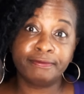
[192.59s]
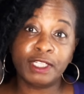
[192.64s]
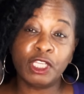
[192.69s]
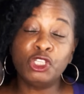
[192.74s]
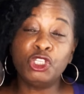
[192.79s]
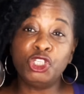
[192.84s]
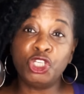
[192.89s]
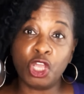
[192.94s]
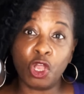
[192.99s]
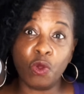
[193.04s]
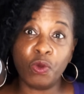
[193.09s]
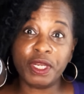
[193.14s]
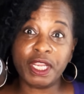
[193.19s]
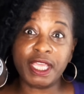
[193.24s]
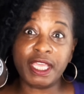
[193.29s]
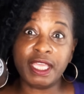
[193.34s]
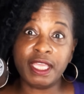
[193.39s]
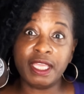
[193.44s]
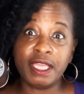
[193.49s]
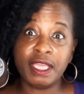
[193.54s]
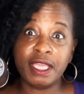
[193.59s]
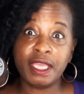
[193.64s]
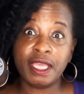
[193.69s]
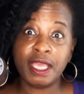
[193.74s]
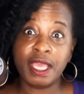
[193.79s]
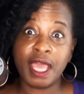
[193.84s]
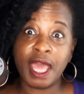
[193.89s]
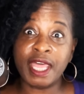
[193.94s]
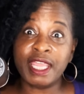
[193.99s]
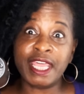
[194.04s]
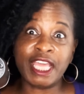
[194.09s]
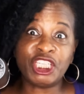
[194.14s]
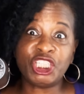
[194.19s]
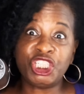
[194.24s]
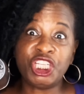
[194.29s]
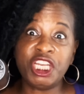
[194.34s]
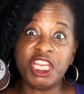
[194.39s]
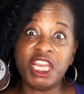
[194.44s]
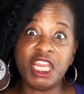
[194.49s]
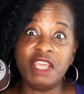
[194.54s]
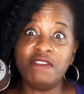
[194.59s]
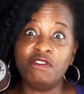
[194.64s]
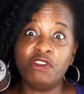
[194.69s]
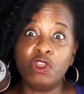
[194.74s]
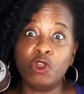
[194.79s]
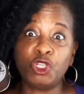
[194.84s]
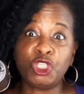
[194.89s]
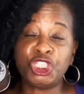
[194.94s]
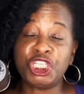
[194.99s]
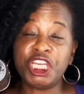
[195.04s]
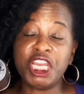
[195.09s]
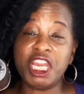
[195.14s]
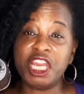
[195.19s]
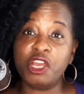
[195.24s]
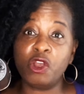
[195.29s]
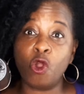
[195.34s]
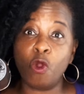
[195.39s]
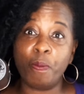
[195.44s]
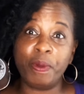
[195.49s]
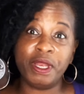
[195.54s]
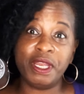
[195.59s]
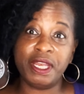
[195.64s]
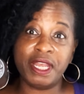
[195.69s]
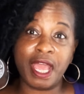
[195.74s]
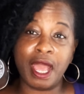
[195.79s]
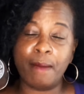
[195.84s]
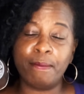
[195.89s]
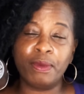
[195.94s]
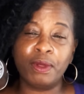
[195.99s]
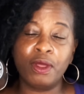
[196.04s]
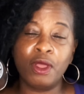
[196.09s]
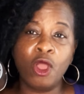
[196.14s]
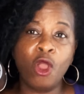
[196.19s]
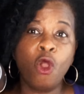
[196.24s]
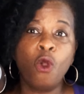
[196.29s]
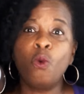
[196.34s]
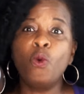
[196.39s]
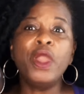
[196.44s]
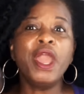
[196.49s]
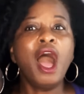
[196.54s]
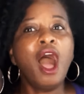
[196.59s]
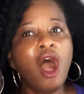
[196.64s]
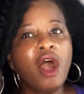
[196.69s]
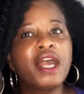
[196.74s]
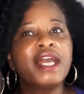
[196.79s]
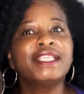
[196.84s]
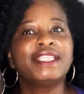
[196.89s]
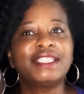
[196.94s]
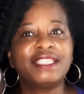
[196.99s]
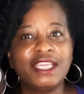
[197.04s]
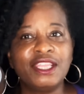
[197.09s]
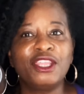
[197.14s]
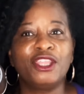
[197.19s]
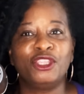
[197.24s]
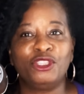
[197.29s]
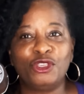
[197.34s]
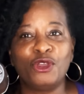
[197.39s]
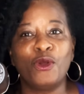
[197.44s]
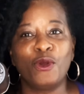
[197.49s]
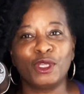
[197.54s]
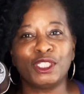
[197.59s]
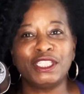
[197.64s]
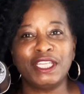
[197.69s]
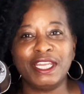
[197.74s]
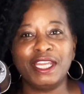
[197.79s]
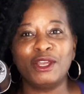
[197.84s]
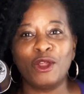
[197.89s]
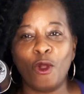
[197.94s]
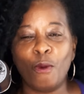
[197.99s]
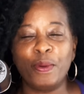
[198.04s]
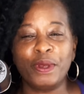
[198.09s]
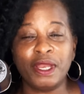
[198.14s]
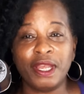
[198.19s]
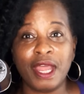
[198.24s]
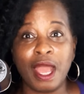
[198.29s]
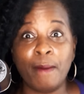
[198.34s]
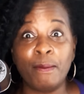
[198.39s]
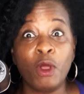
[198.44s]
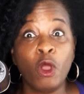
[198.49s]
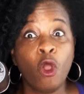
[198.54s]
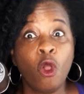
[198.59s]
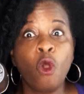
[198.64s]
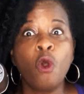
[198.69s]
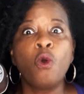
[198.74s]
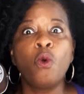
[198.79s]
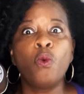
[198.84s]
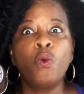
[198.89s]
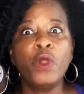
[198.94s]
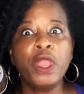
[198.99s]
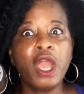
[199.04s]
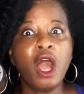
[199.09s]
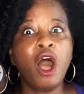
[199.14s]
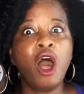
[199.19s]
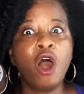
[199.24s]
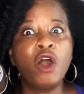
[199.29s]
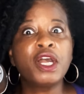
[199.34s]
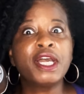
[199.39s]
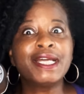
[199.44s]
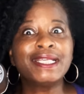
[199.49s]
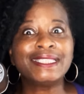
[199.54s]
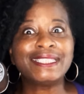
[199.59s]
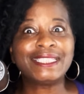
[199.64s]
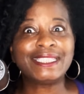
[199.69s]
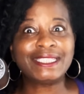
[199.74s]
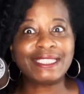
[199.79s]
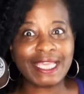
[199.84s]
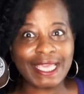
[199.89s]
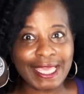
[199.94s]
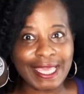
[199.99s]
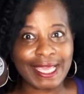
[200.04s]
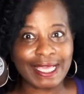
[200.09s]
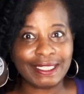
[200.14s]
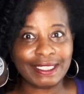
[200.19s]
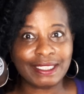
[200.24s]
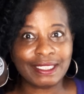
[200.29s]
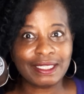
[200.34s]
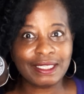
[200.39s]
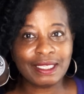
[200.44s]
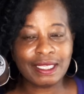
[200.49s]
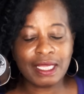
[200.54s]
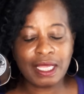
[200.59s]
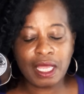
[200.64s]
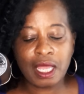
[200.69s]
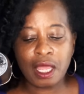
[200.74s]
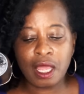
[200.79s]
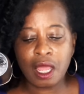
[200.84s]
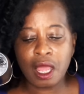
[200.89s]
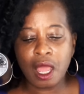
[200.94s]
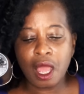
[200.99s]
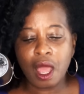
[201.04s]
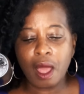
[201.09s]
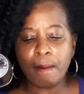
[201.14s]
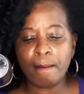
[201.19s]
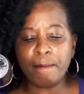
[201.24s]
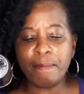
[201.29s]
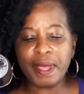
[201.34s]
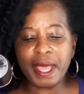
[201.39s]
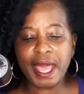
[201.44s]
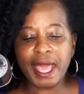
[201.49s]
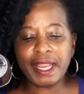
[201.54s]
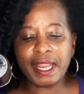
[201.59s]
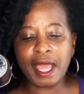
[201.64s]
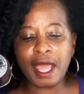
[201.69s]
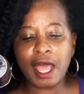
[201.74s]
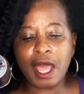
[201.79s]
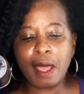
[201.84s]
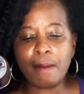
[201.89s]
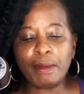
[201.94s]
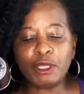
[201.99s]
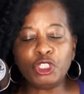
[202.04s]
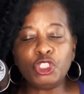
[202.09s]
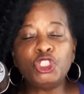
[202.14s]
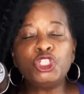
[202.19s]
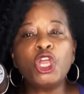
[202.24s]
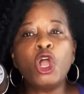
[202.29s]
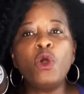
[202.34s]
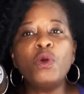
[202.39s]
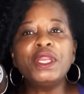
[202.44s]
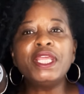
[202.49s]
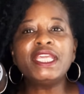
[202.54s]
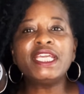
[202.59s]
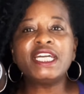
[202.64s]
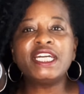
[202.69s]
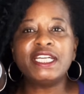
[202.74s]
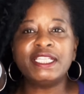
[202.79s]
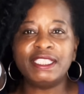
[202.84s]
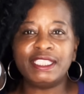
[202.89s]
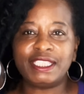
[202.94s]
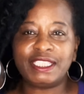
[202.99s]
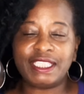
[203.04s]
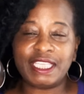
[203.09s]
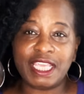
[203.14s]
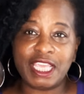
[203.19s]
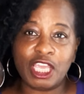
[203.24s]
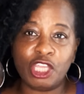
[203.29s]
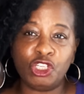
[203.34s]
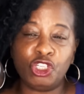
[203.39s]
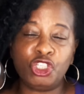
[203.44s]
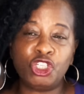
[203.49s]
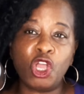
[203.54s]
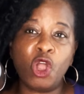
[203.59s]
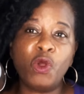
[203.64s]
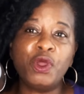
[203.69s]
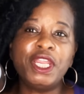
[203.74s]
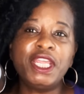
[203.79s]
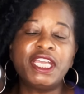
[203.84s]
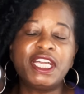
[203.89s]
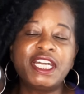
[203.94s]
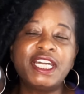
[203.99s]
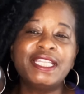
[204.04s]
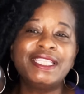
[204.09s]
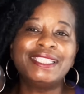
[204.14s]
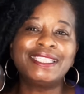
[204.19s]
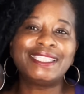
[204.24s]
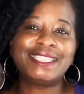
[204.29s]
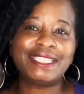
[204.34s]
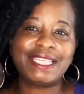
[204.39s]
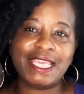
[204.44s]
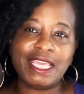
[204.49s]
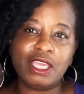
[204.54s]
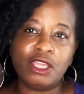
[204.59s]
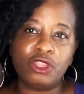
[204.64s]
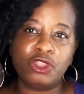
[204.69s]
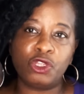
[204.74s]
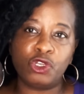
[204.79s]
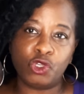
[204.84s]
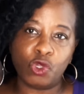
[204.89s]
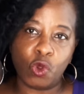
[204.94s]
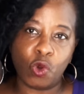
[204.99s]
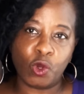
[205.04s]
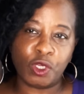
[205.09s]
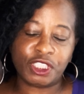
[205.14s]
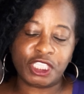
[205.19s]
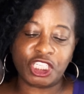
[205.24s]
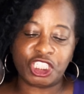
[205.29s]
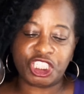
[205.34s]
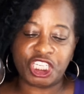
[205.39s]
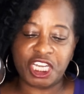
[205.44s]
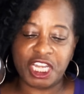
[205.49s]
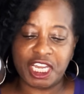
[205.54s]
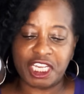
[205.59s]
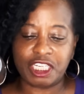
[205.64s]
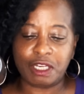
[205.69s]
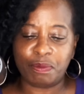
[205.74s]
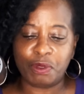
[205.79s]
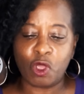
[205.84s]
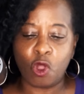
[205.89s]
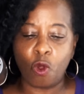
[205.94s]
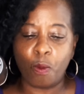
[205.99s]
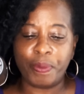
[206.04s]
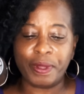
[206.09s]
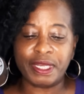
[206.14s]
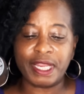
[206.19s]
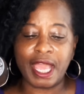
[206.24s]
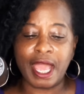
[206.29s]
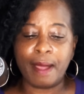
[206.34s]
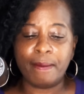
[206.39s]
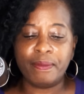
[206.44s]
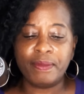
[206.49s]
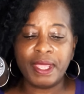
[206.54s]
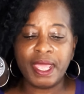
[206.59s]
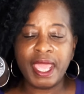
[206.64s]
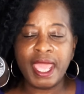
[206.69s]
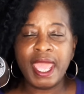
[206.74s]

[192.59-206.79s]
Jody that she didn't even know she needed opening up. We all could see that the doors needed opening up. We all could see it. But um, Jody couldn't see it. Jody couldn't see the doors that she needed to be opened up.